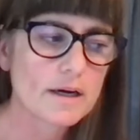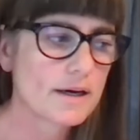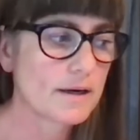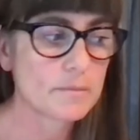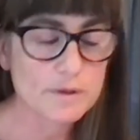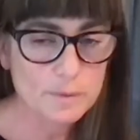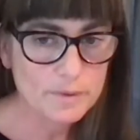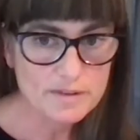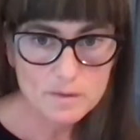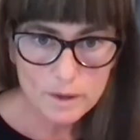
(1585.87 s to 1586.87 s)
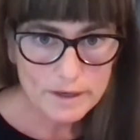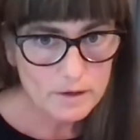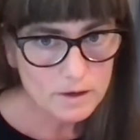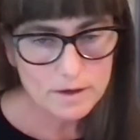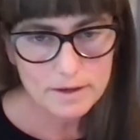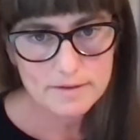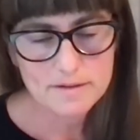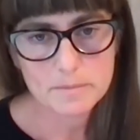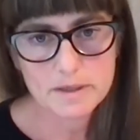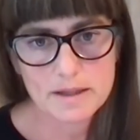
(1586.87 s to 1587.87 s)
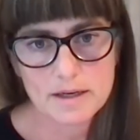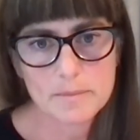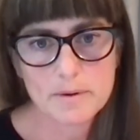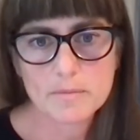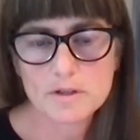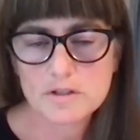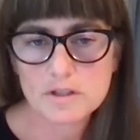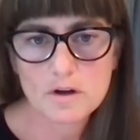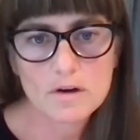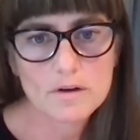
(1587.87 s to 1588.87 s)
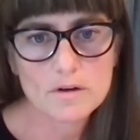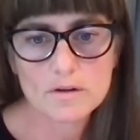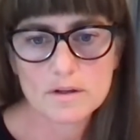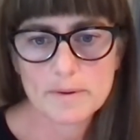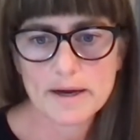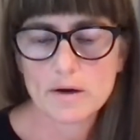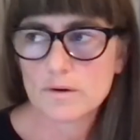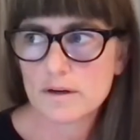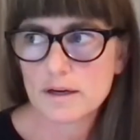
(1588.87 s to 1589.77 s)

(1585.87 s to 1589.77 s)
um, Louisa Weinhart is somebody that I published an article about,